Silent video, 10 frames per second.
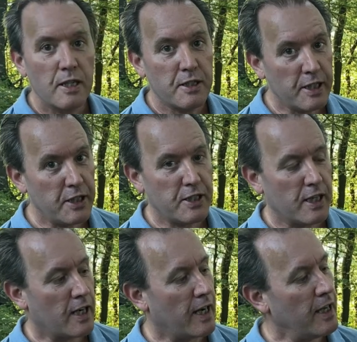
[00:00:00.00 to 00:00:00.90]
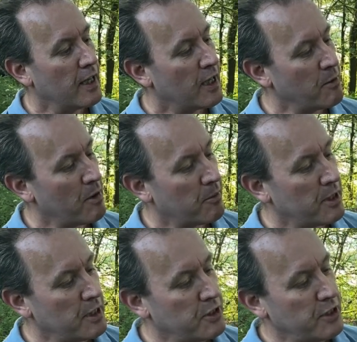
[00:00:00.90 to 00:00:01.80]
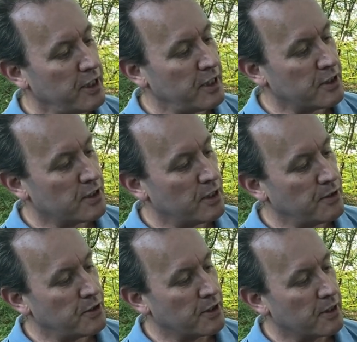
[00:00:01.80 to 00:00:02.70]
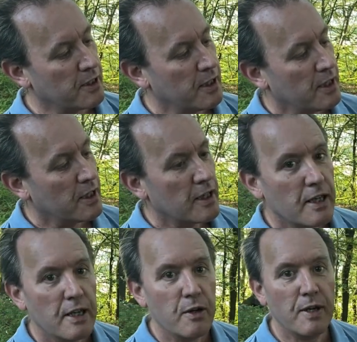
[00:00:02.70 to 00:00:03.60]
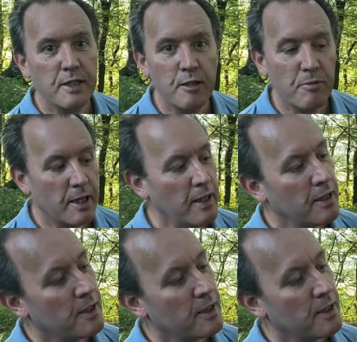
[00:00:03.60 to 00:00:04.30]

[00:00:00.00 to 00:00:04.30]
DJI came up with an ingenious solution. Quite simply,